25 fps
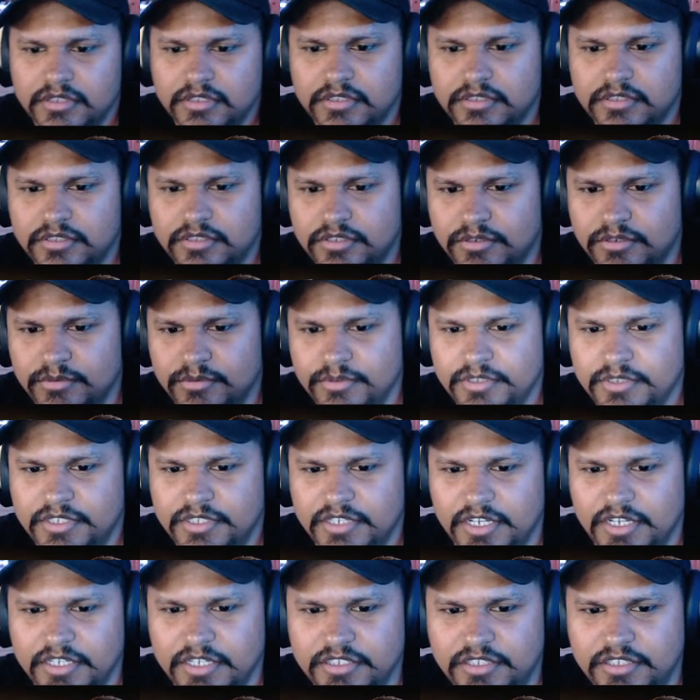So it was a
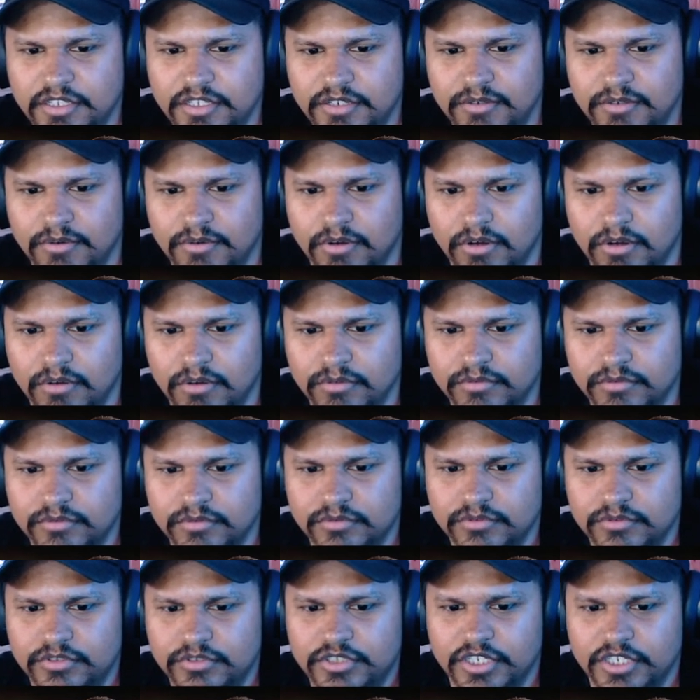nice little
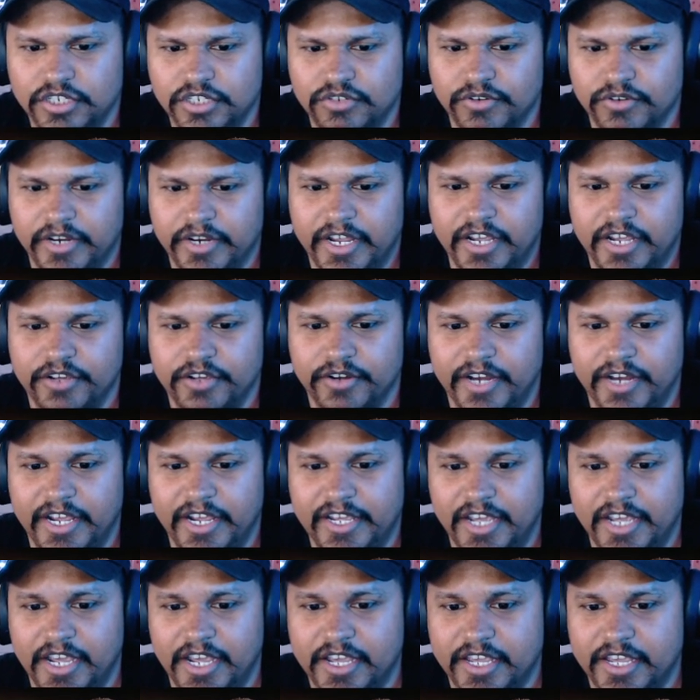oh shit grenade grenade
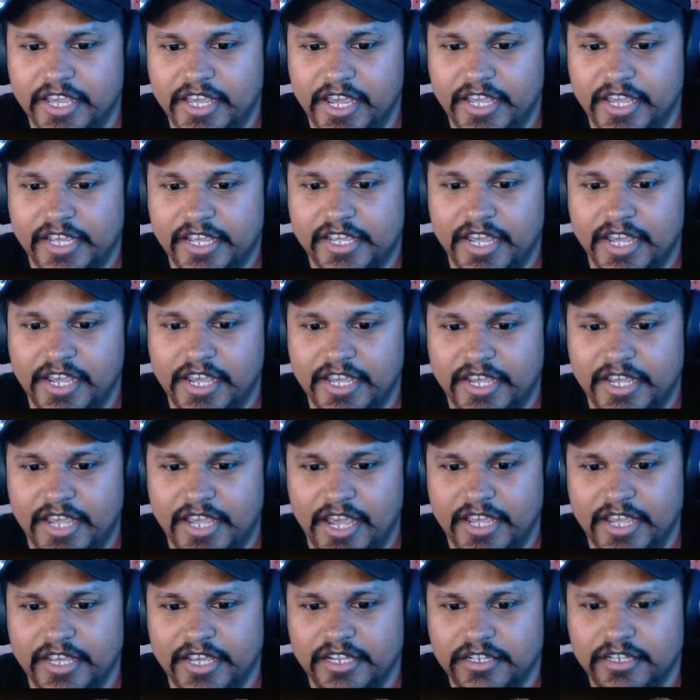kick it kick it kick it
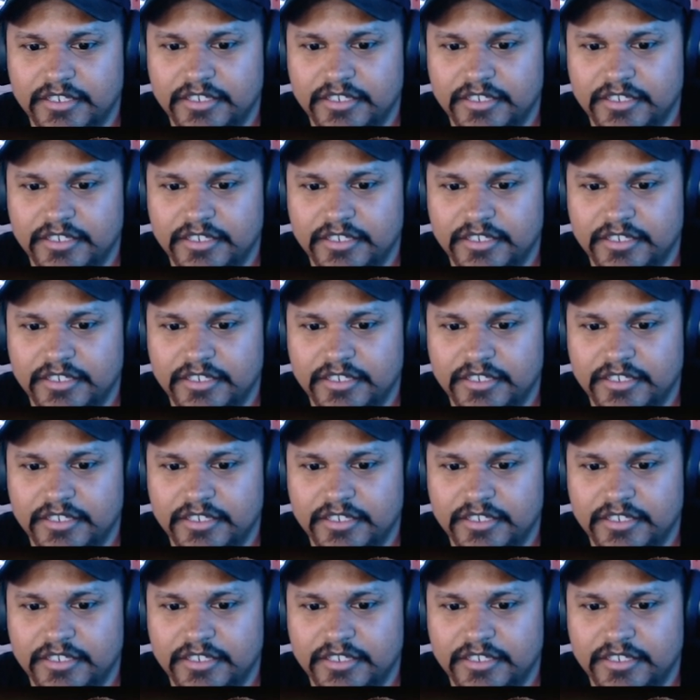kick it.